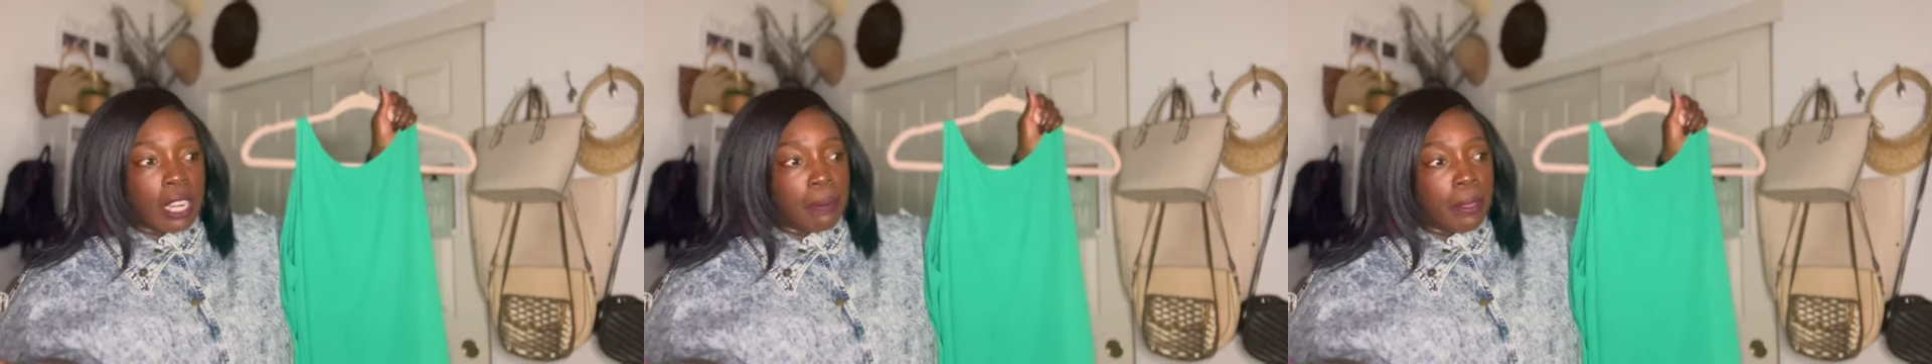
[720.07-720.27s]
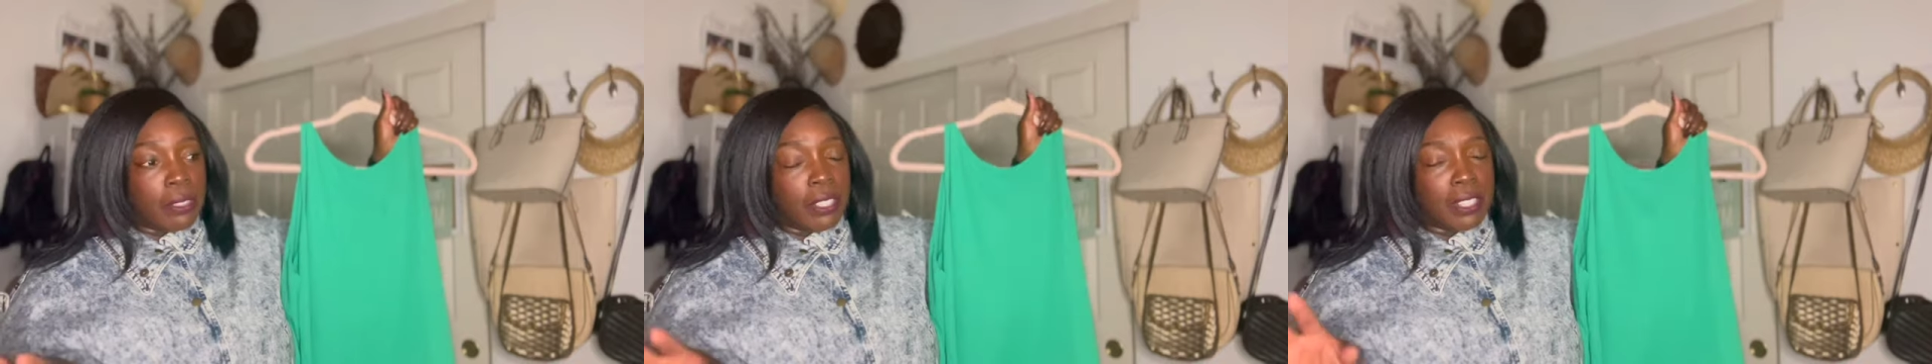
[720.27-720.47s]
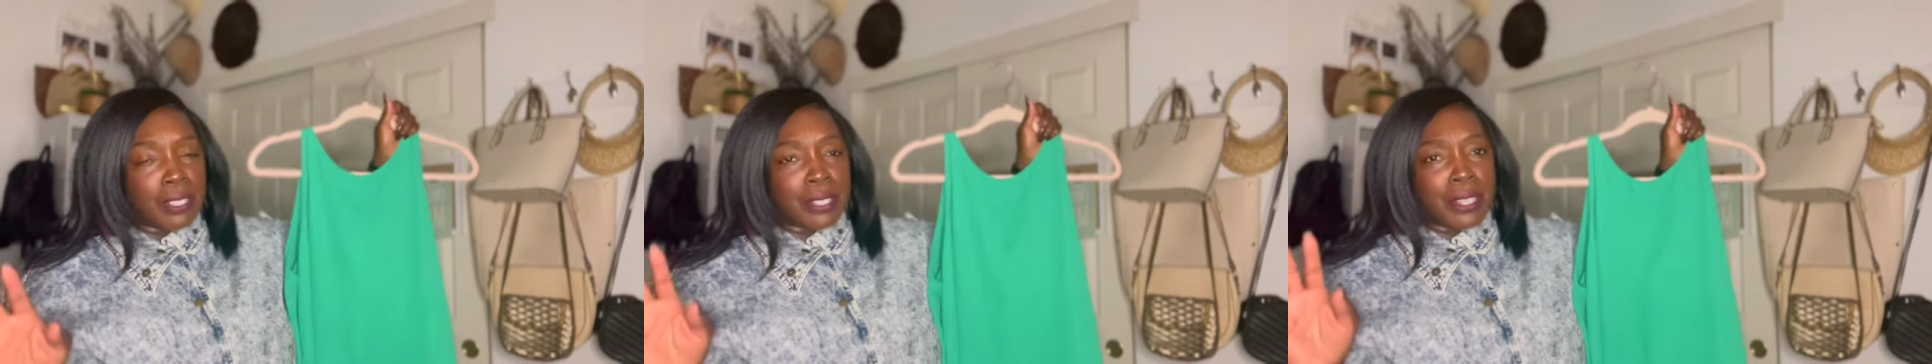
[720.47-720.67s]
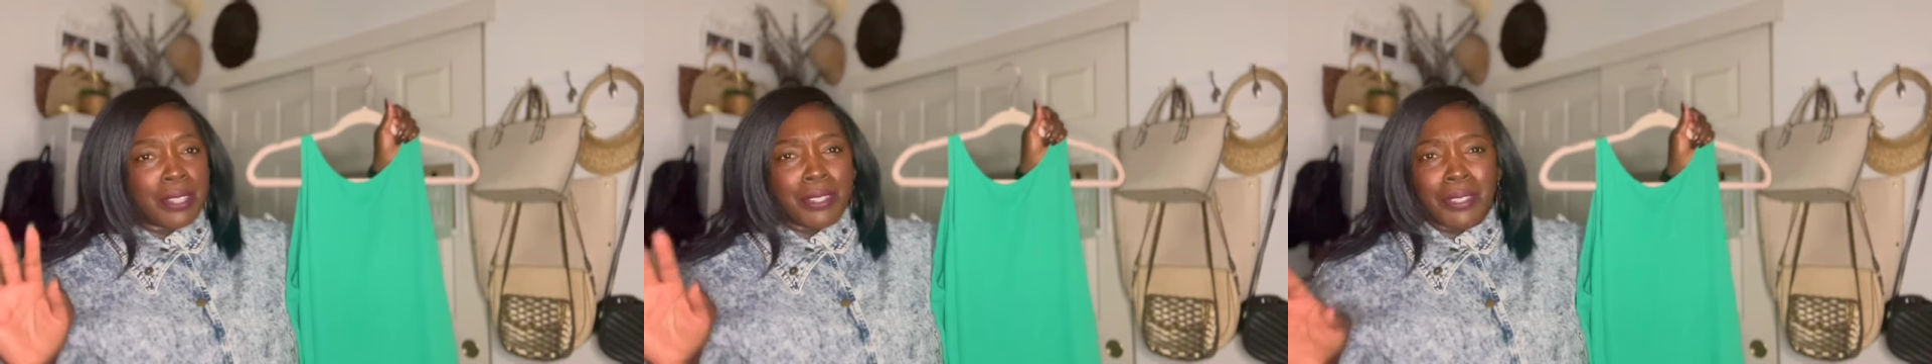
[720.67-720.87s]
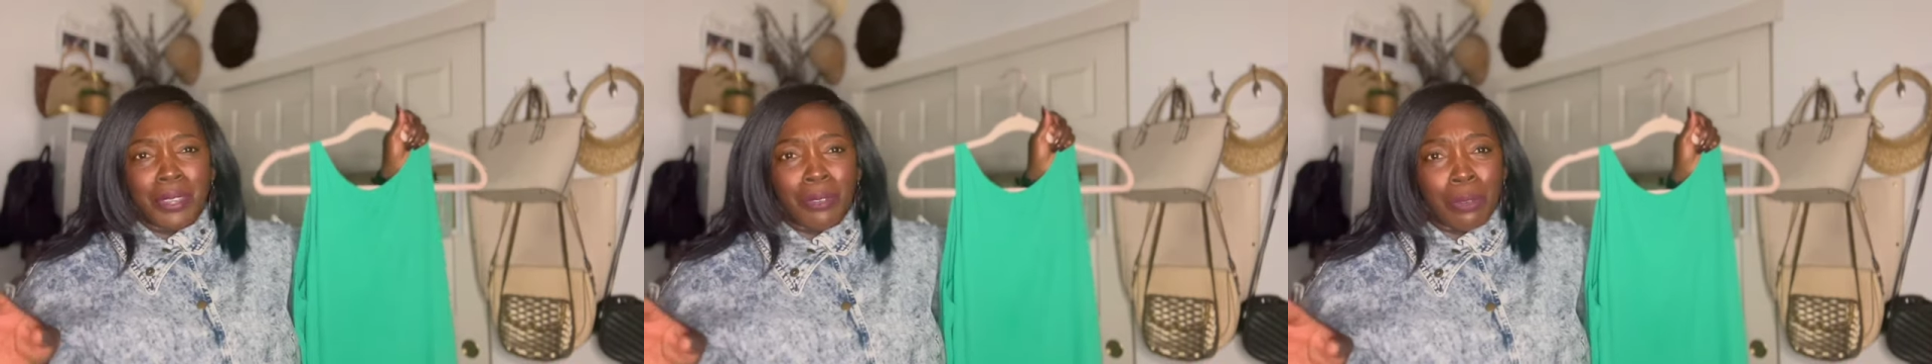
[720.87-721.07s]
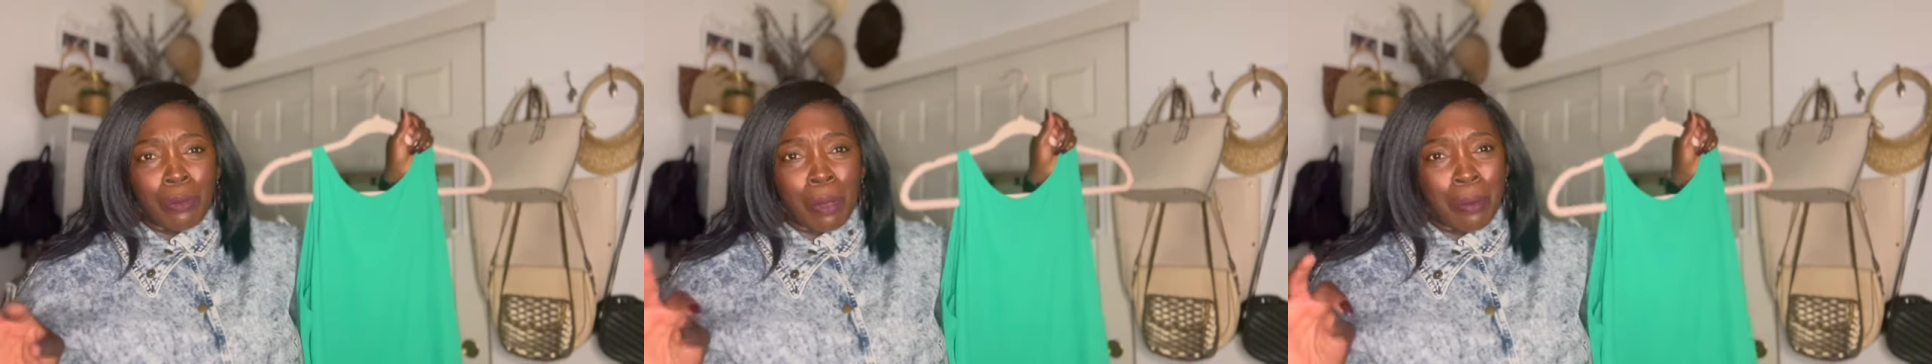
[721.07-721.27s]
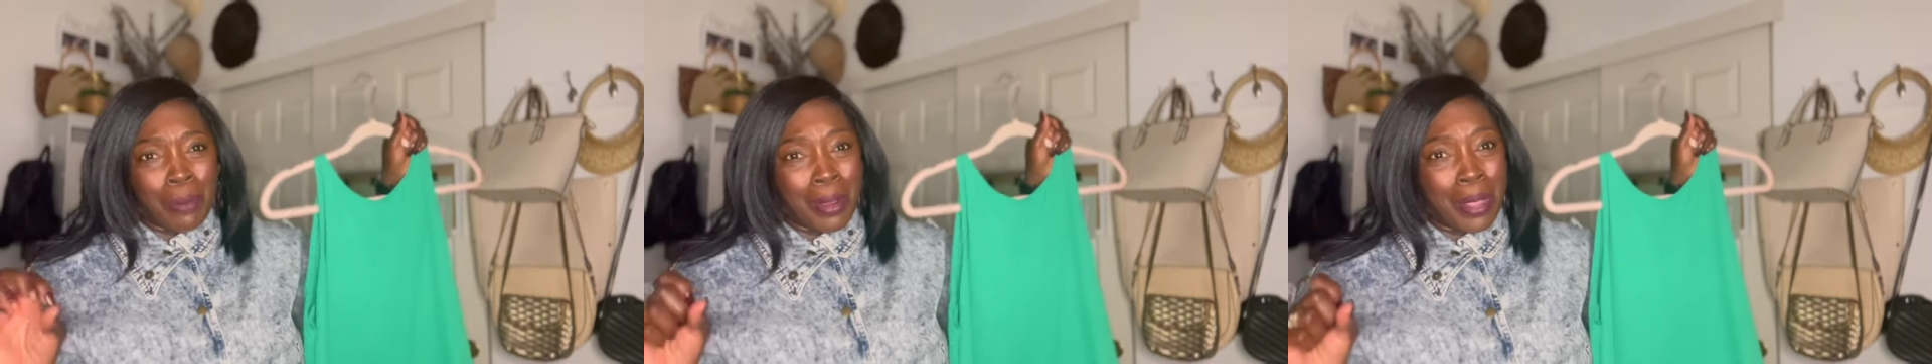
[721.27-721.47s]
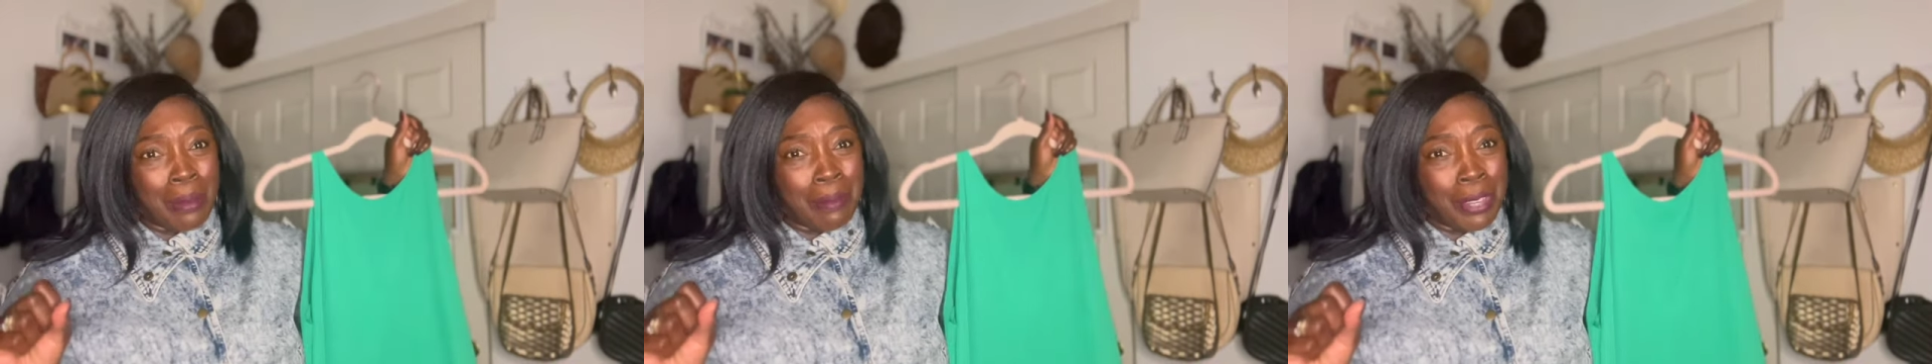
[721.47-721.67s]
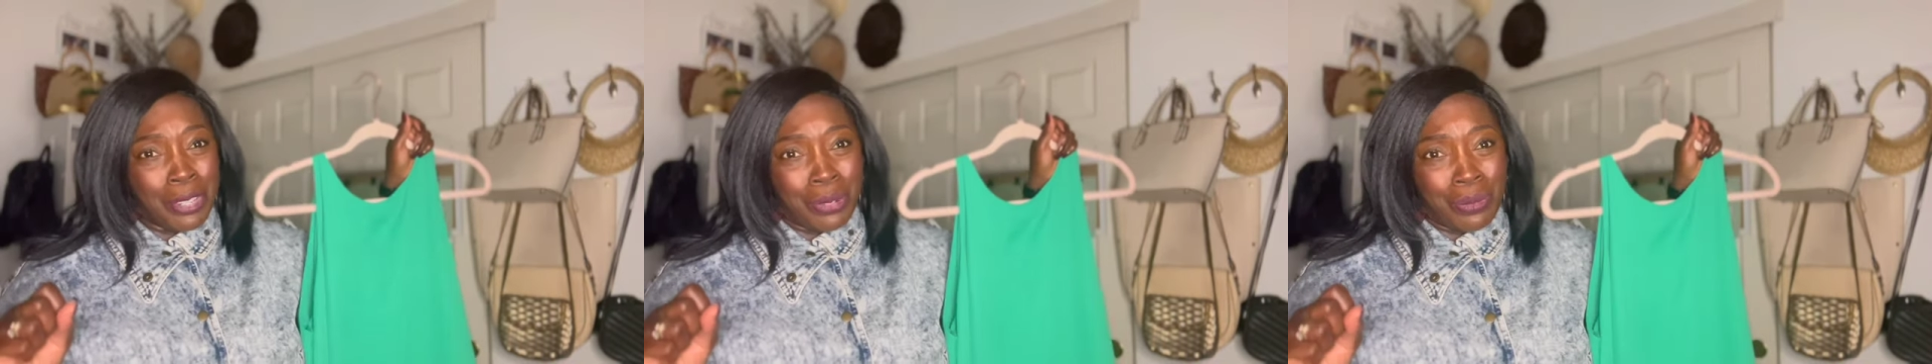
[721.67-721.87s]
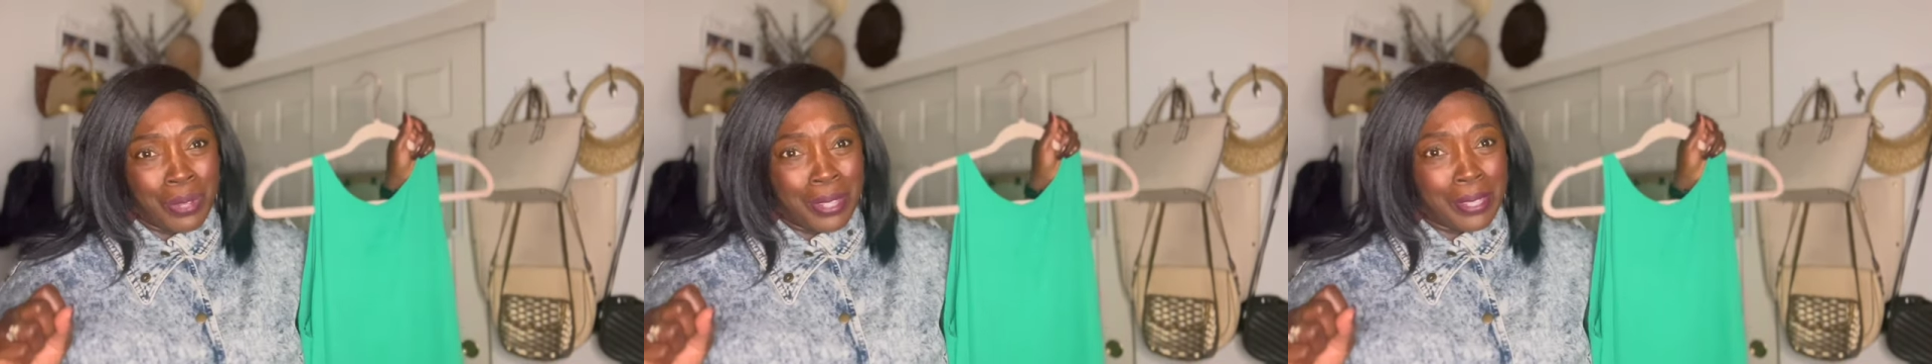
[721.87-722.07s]
about this. Don't remember how much it
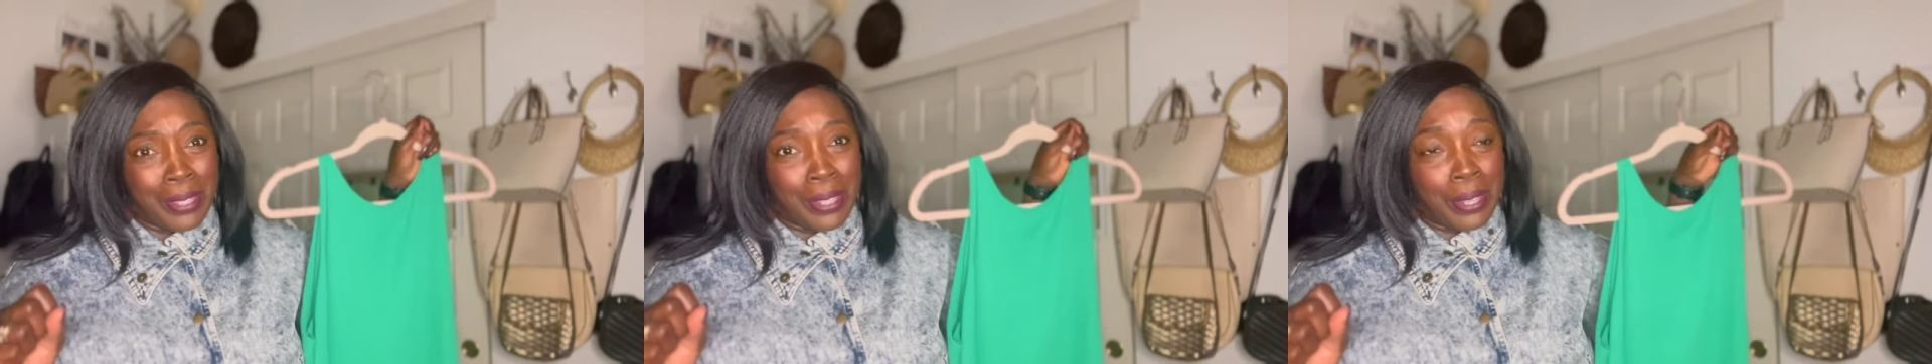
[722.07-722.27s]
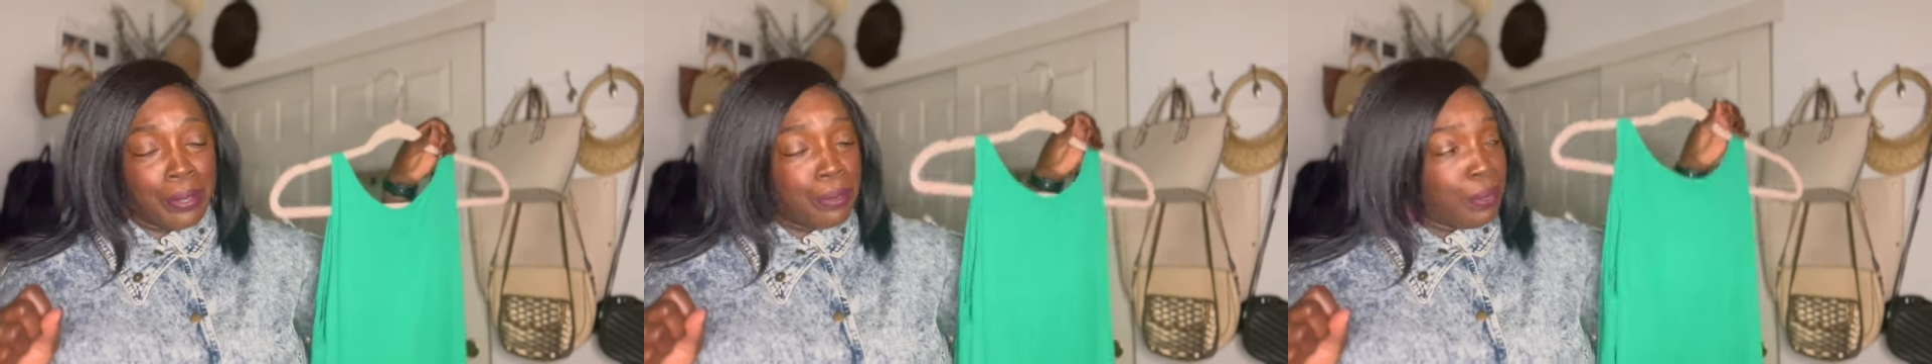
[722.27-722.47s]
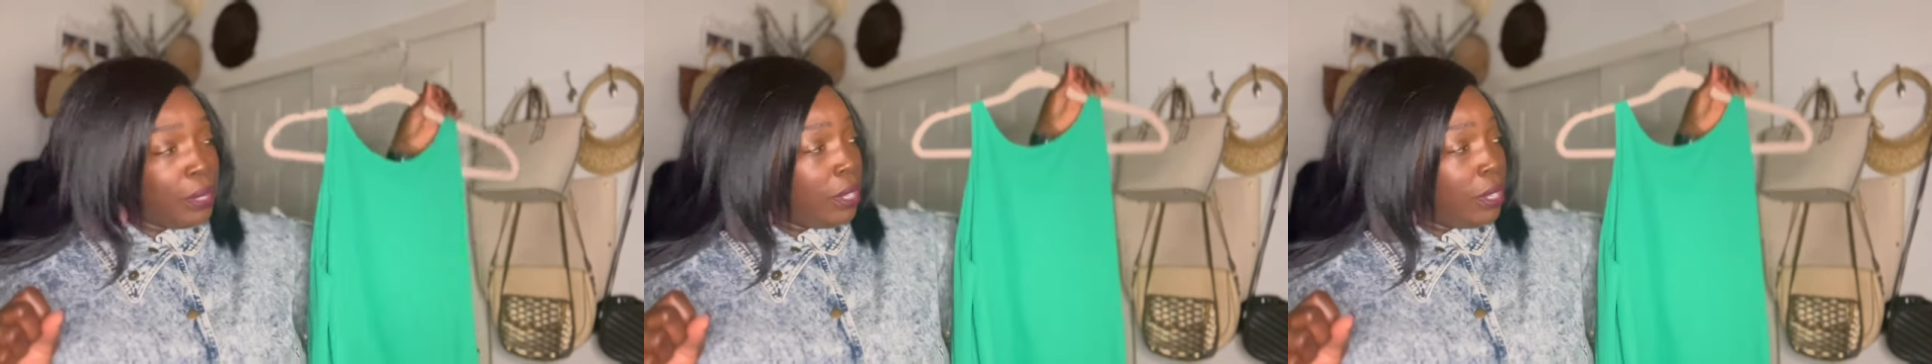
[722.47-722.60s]
was though.